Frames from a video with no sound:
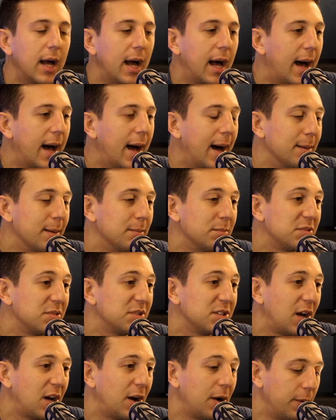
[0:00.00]
Um,
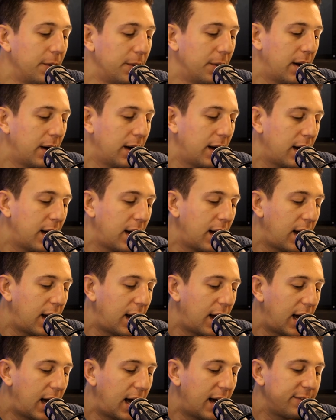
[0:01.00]
so
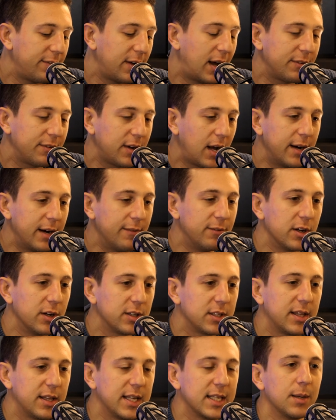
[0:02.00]
I've, I've kind of looked
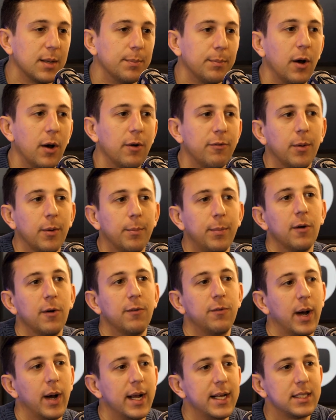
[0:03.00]
at this bo from both
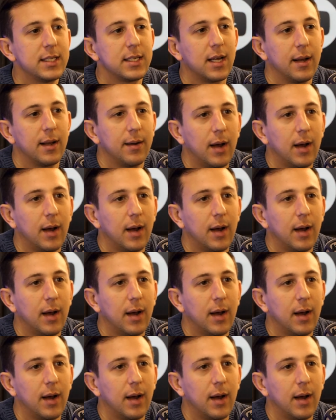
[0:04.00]
ways, I,